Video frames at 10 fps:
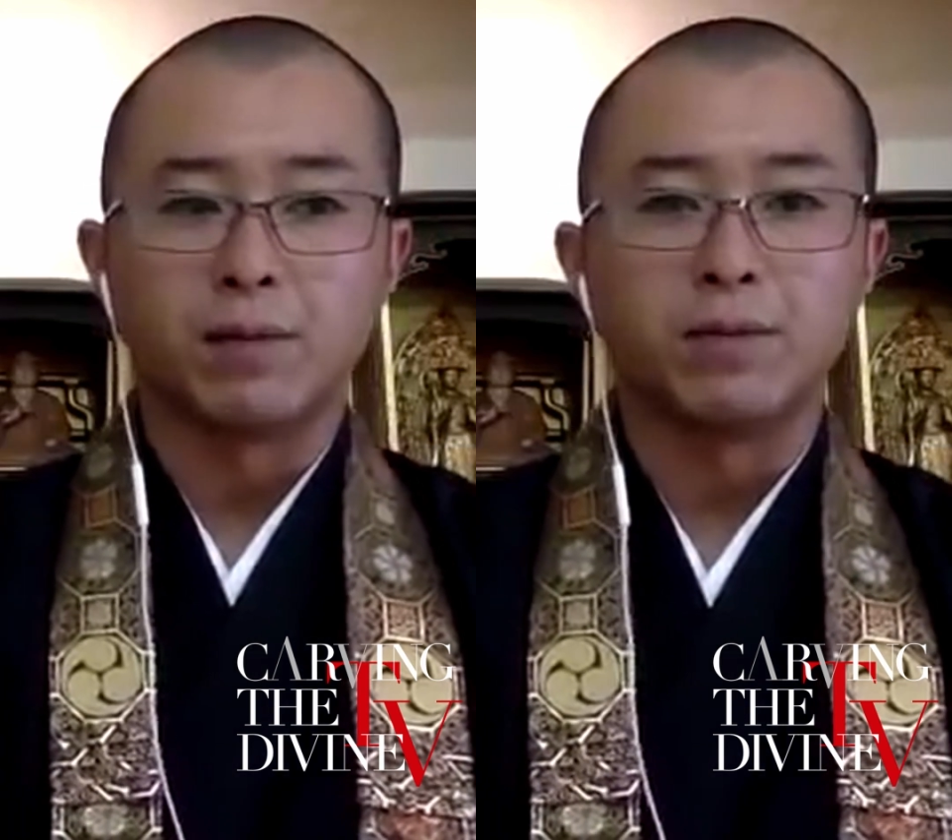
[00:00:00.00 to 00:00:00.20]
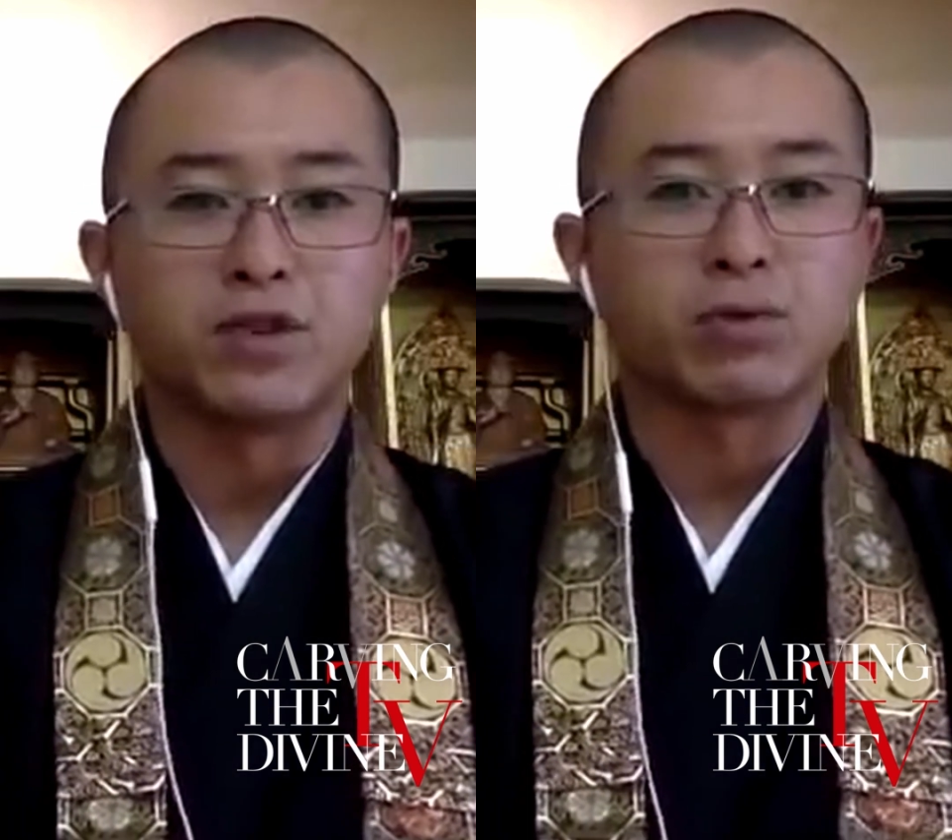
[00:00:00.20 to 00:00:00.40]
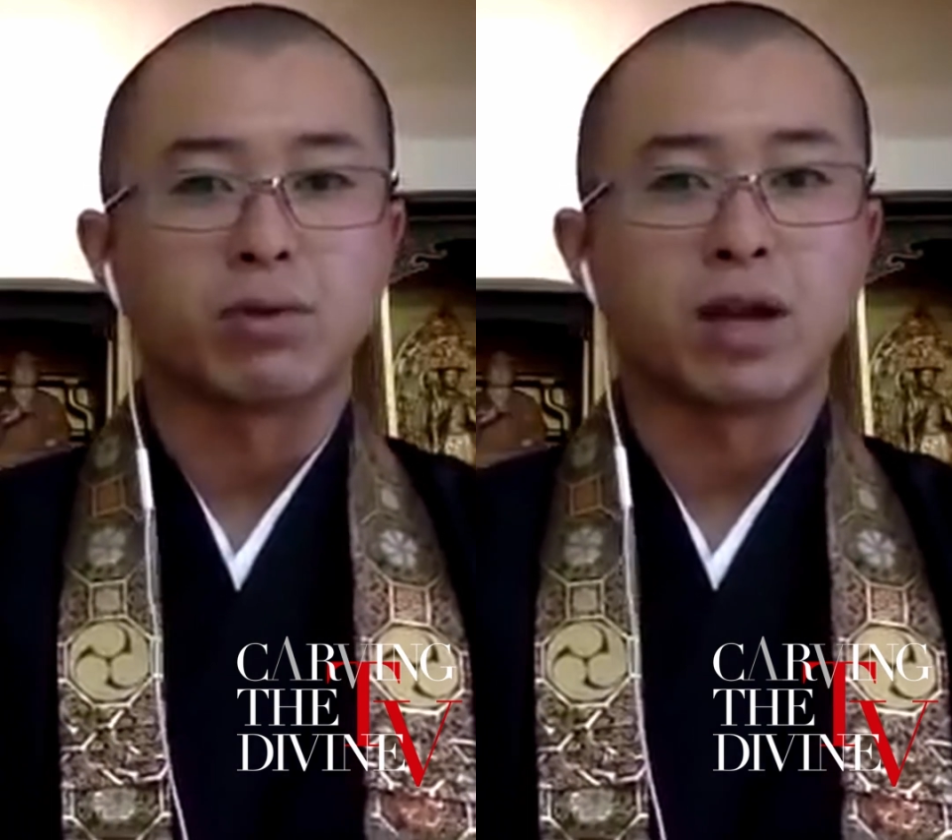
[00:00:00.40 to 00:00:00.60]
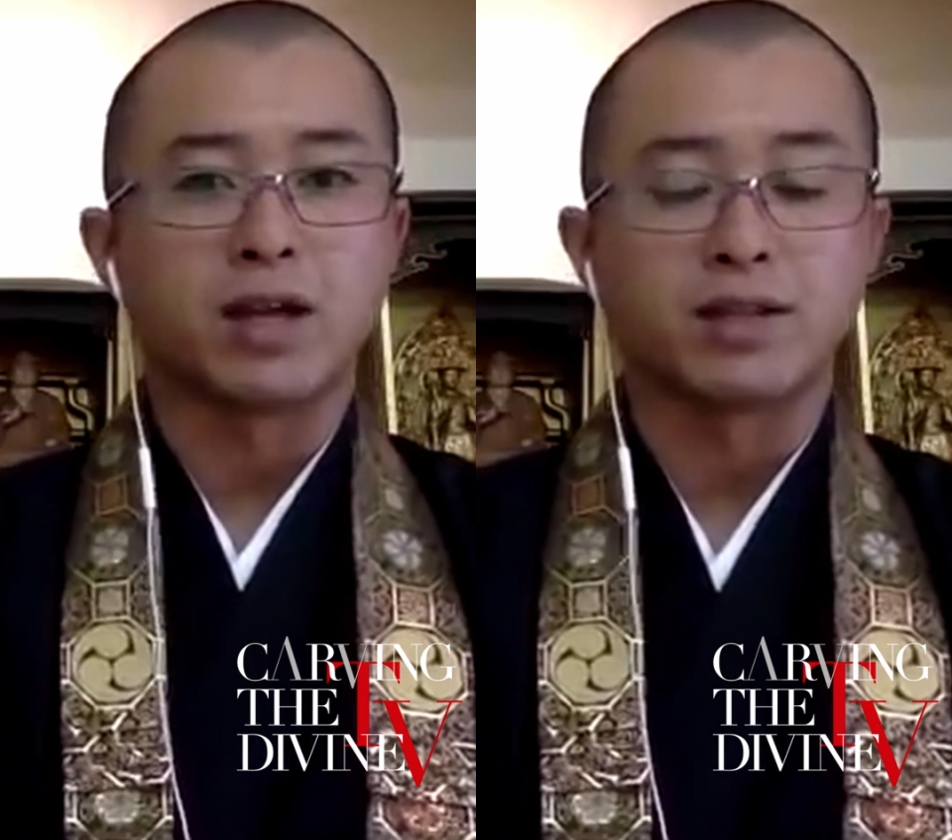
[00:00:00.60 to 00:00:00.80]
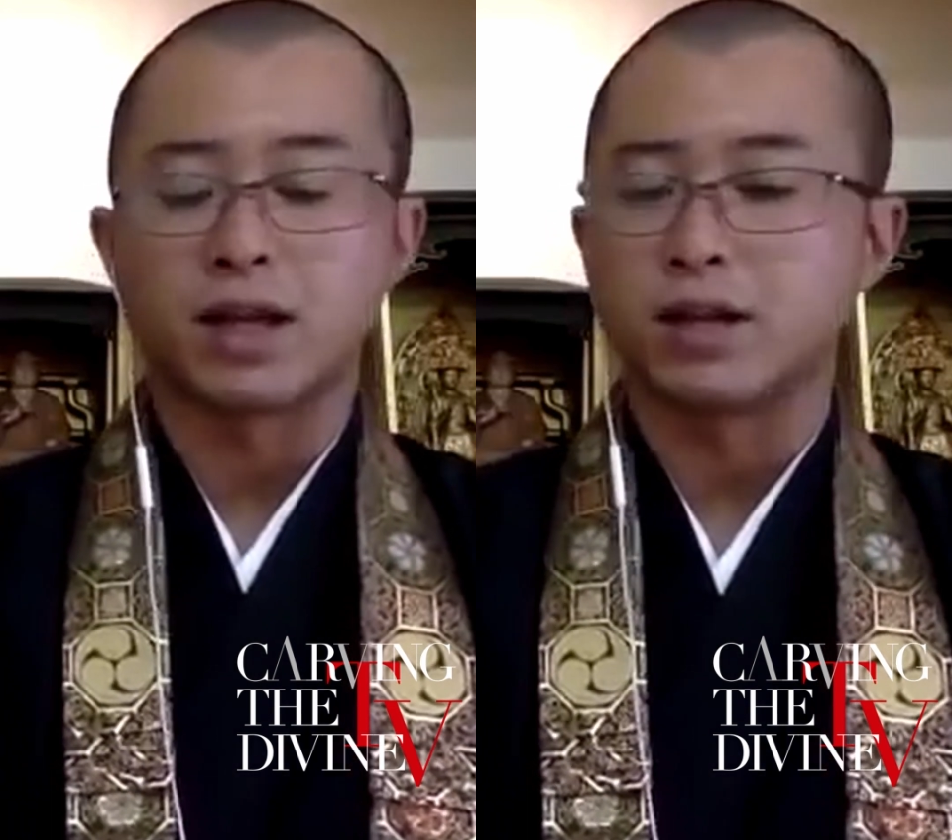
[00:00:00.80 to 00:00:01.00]

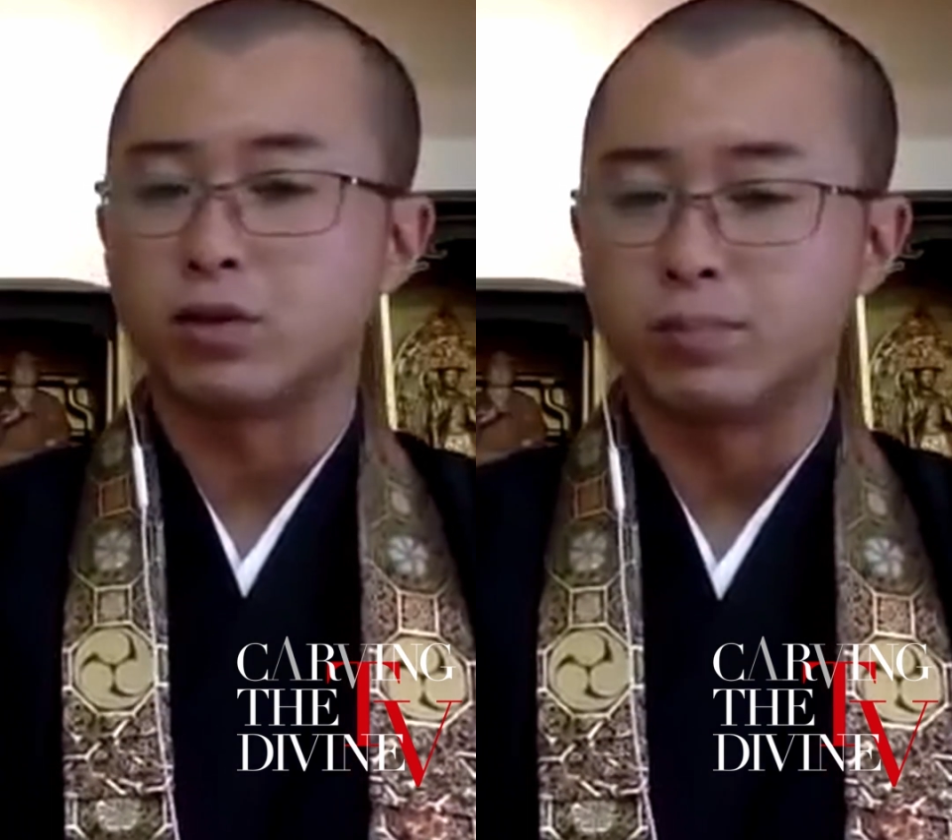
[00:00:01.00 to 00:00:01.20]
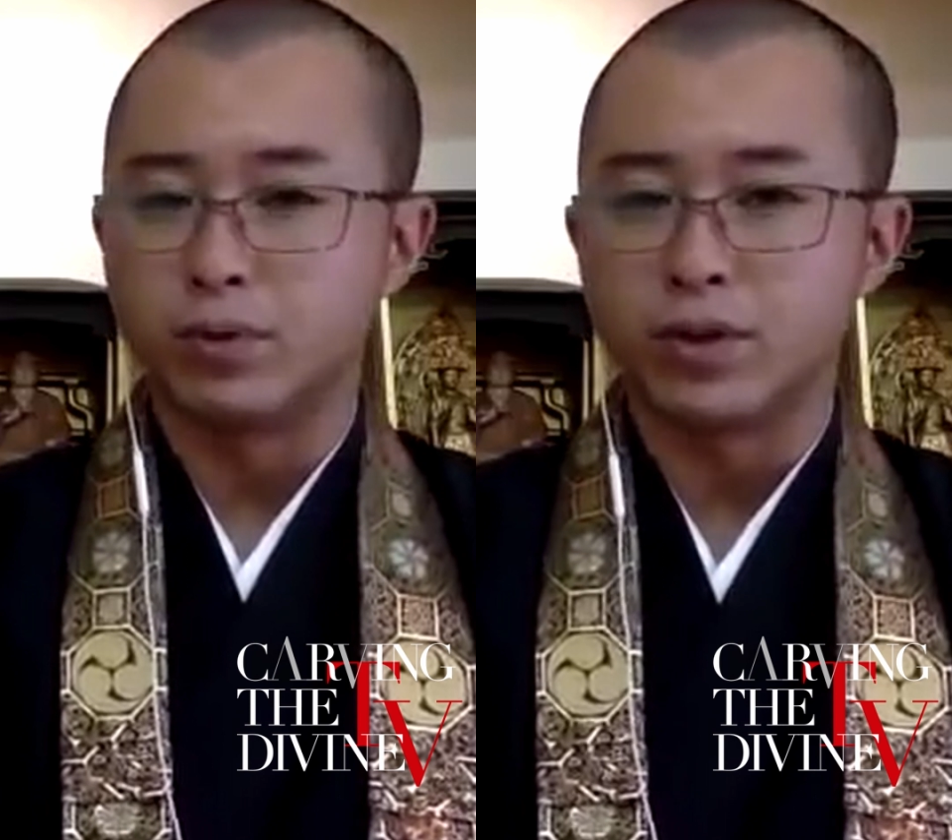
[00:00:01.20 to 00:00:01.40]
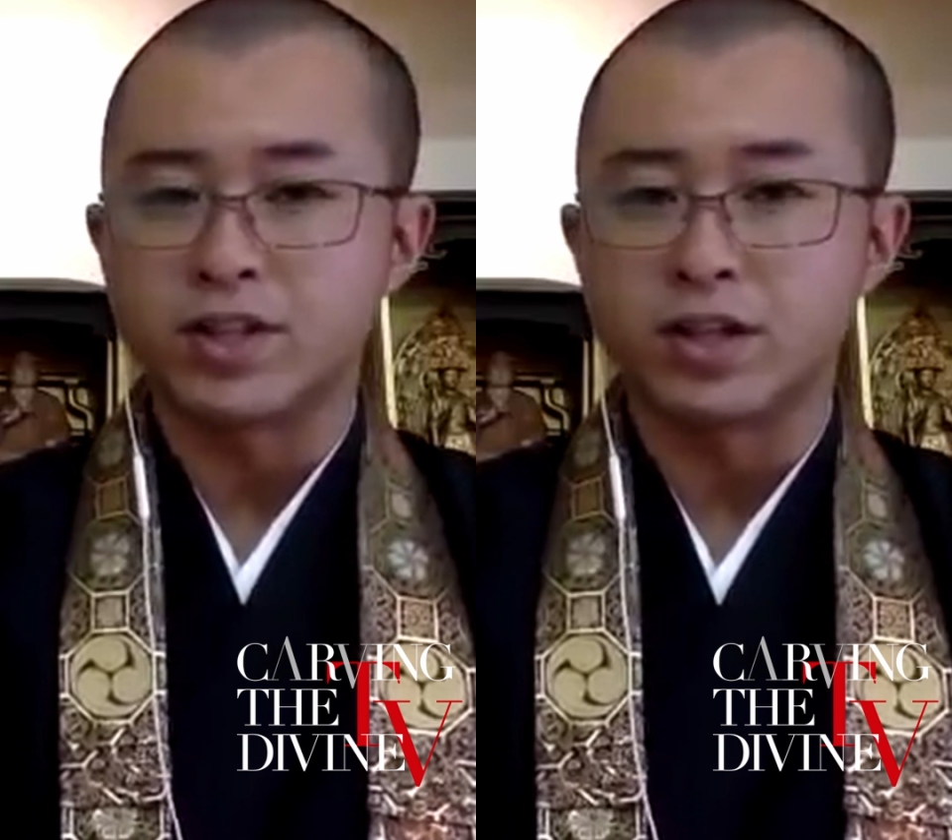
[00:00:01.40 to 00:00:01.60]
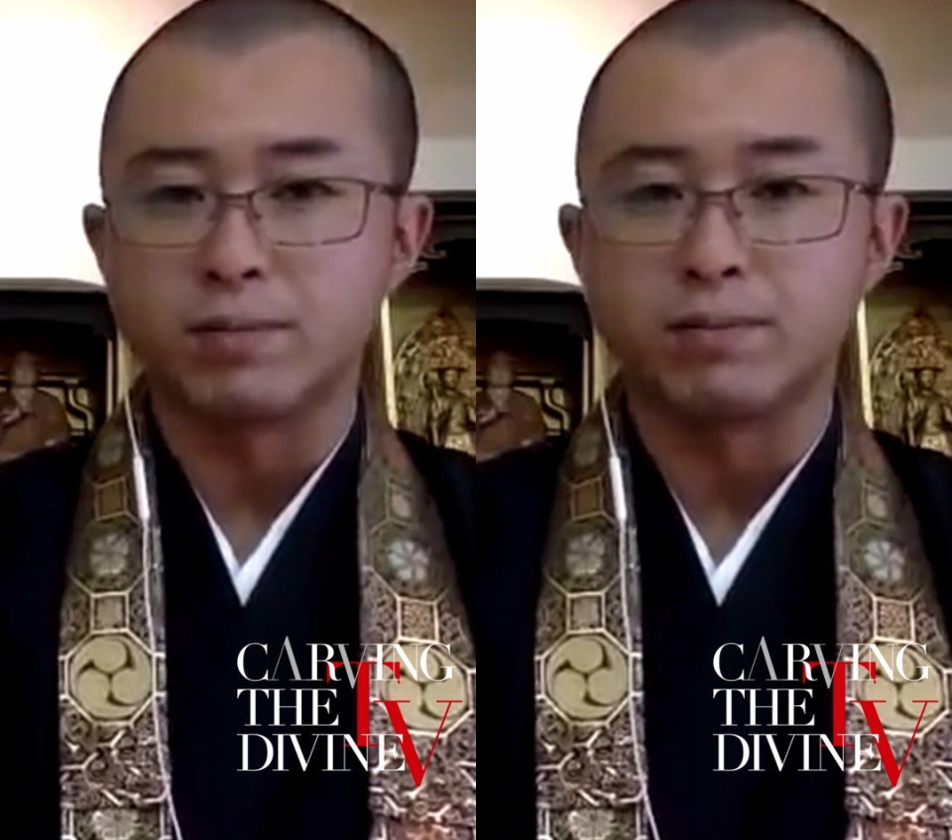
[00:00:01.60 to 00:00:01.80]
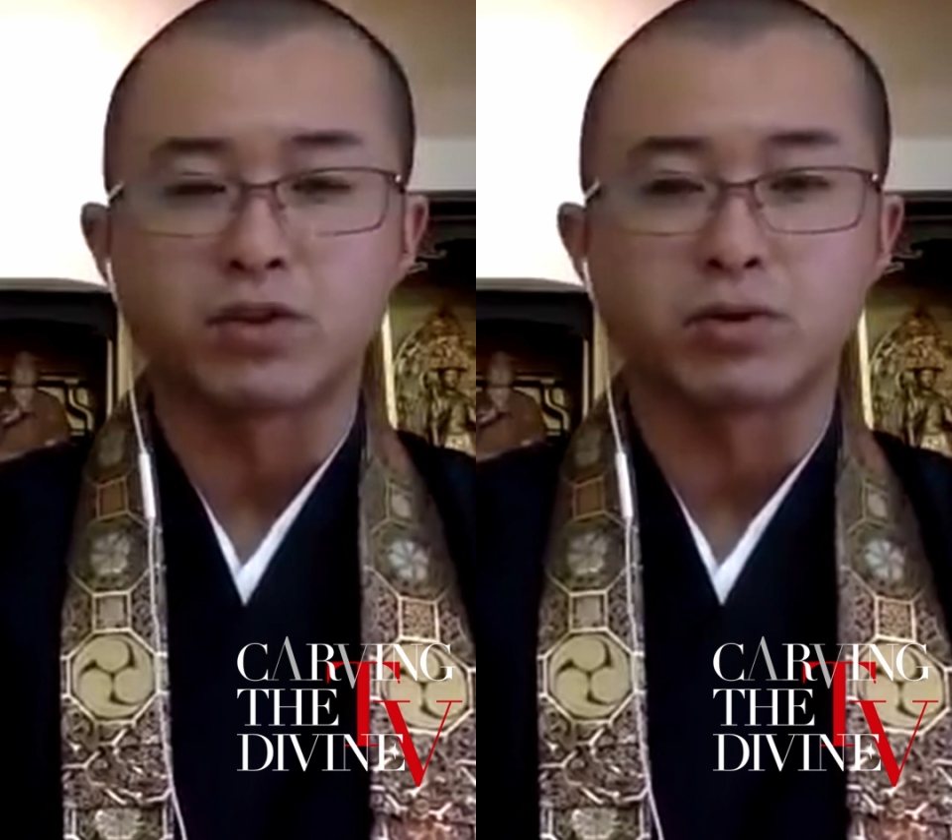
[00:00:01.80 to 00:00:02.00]
visualize, like
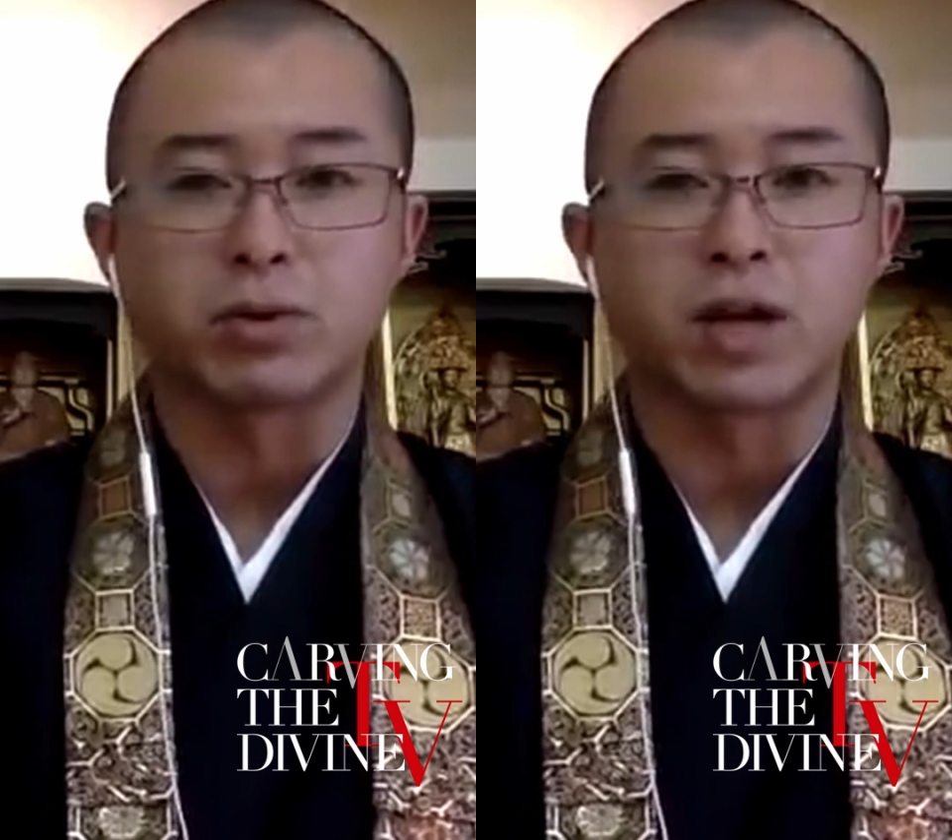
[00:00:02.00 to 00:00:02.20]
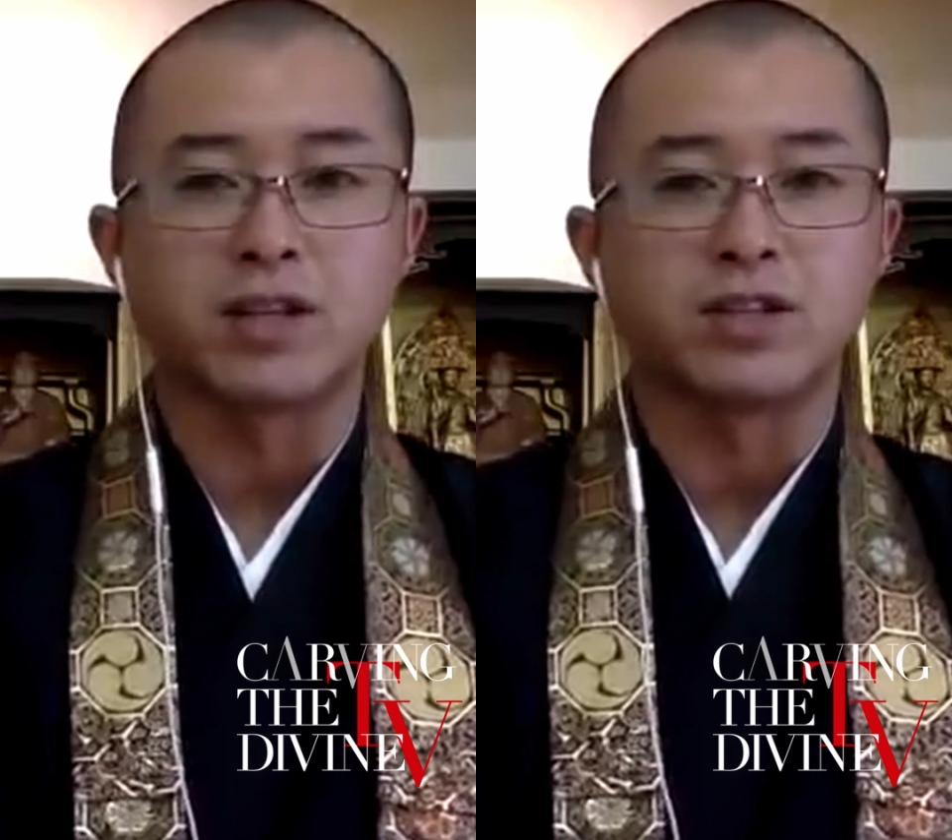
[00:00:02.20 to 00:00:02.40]
Buddhism visualize